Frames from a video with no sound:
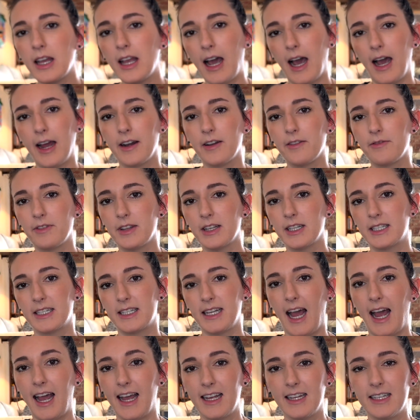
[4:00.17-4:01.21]
kind of the
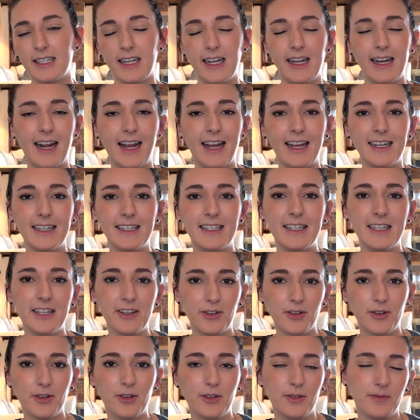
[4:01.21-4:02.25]
size and
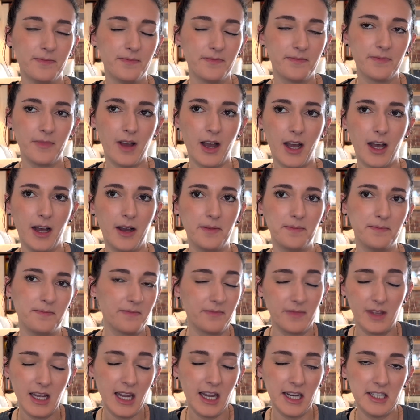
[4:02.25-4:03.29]

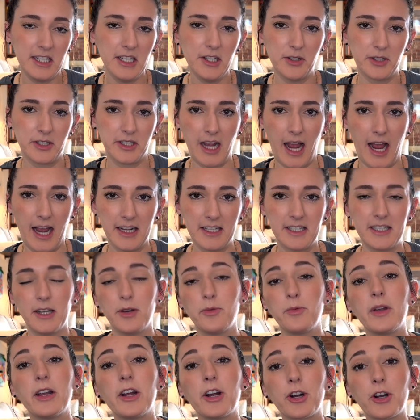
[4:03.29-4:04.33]
the ideal size
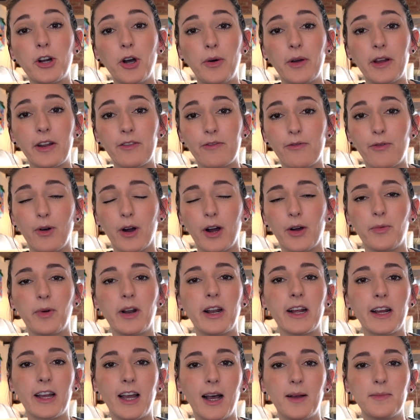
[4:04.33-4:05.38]
that we are going for when
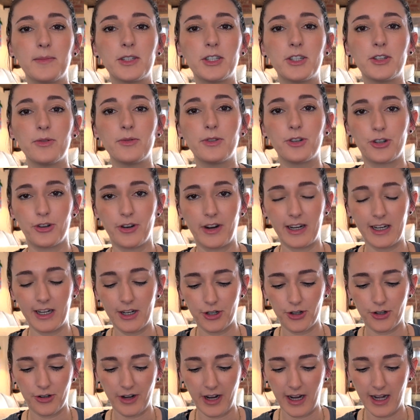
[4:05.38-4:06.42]
it comes to a training
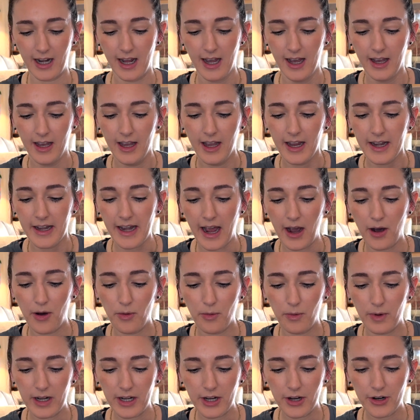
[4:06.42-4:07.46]
treat. Now,
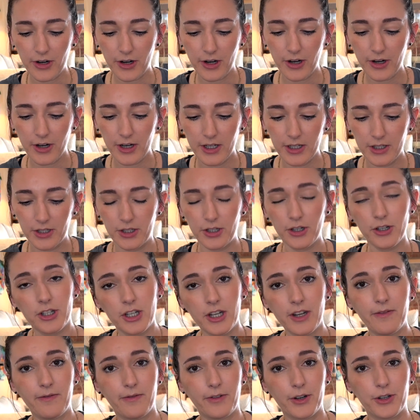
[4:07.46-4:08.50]
when you're
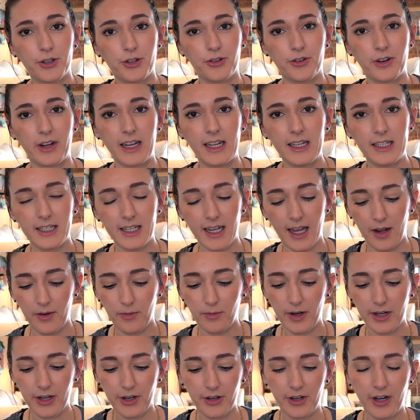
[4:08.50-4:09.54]
searching for treats and
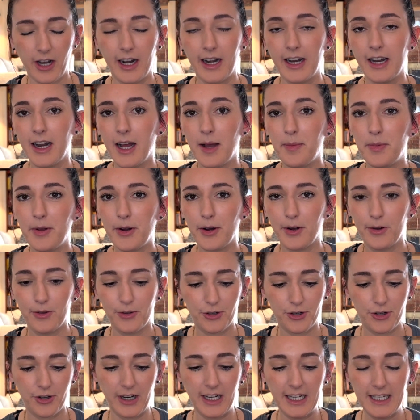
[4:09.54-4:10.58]
when you're cutting up your
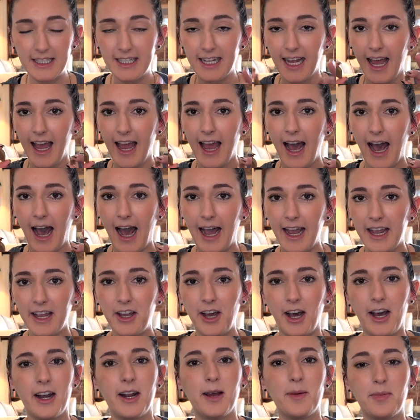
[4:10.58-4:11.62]
own treats, I
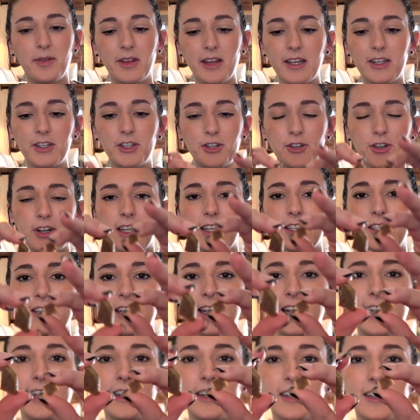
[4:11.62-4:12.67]
cut up these treats
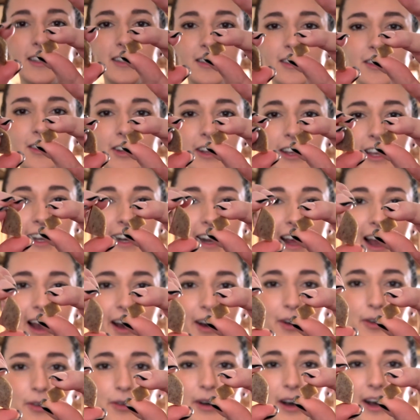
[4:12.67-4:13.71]
and look at
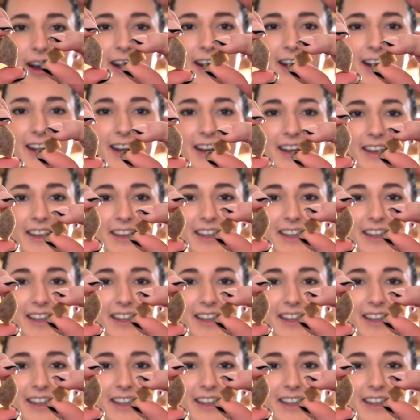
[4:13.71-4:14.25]
how